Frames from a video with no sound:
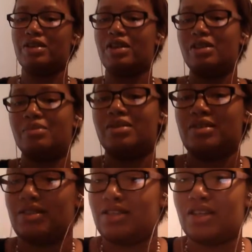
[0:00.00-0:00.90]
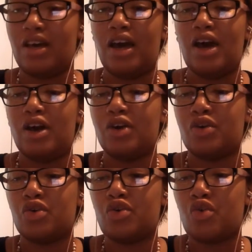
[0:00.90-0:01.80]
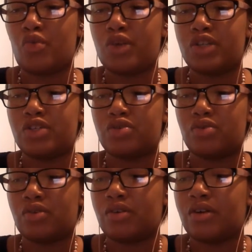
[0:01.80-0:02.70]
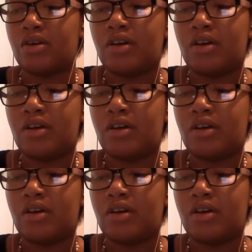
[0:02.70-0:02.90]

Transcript: to kill him because he's crazy strong.